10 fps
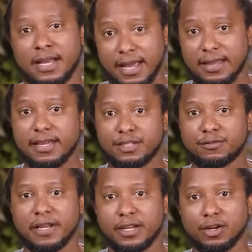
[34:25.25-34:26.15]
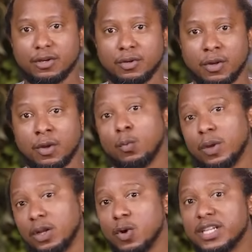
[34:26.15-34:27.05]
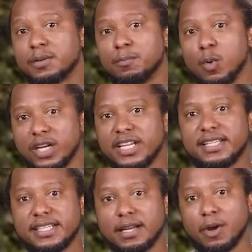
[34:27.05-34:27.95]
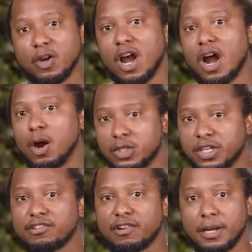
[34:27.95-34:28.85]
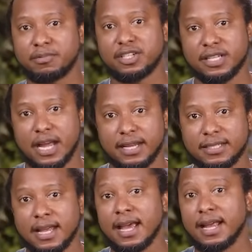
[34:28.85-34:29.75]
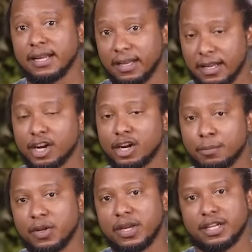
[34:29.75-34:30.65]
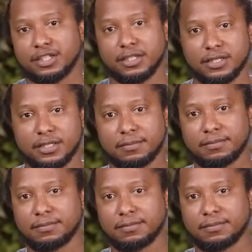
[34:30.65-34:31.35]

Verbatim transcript: In this video, we'll go into more detail about how to create precise and clear communications.